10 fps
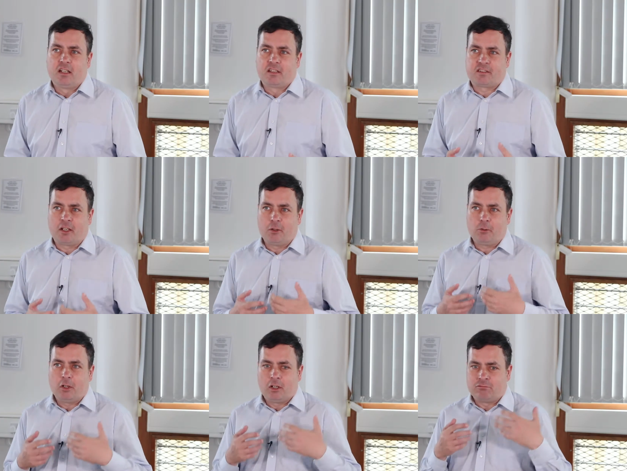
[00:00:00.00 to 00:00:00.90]

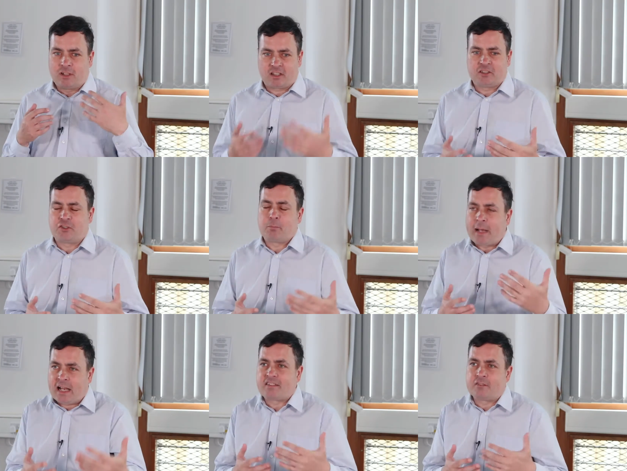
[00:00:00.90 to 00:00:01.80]
So rather than just
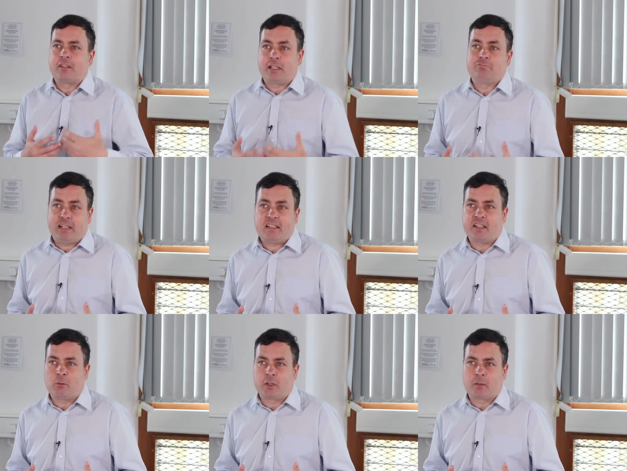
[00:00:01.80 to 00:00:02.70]
passively
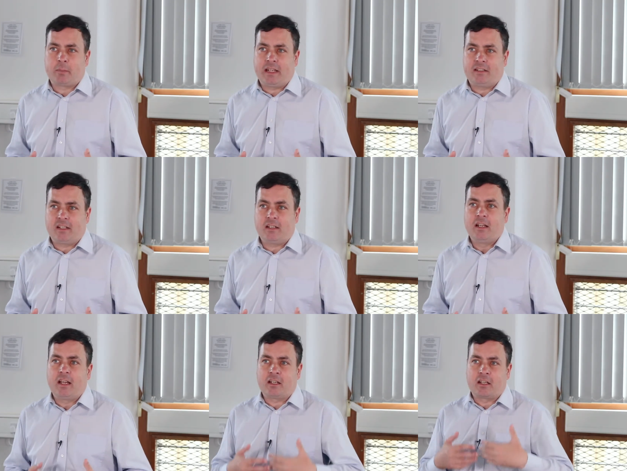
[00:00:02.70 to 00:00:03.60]
reading Wikipedia,
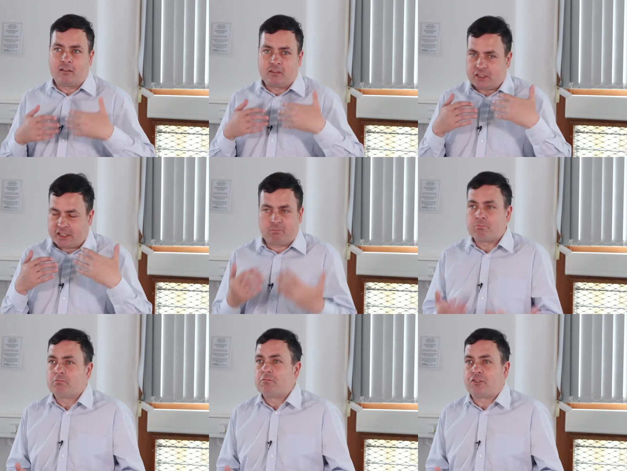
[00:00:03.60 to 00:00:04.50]

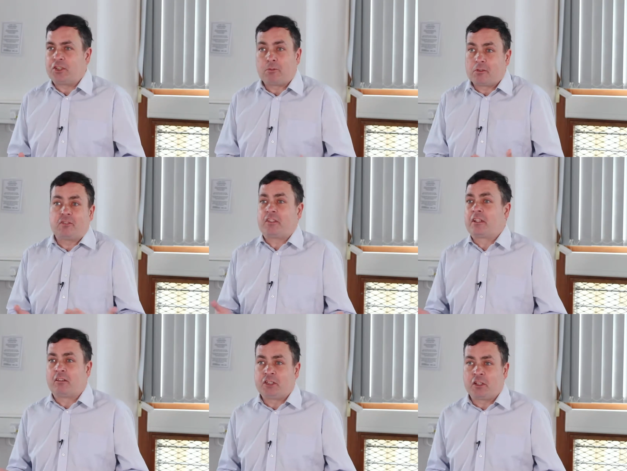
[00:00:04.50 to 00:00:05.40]
encouraging students,
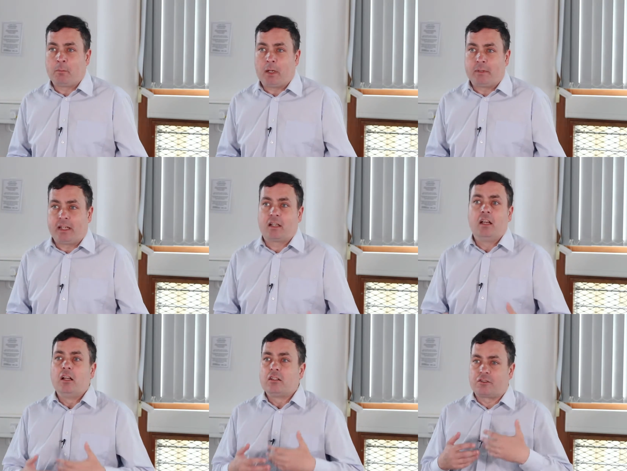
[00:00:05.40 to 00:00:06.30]
encouraging the public
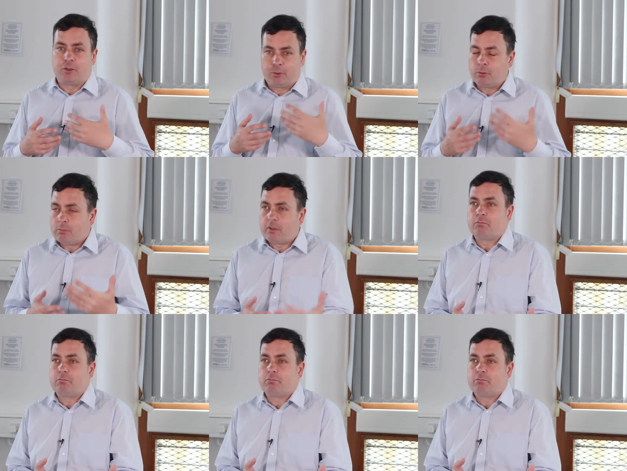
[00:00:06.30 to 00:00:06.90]
to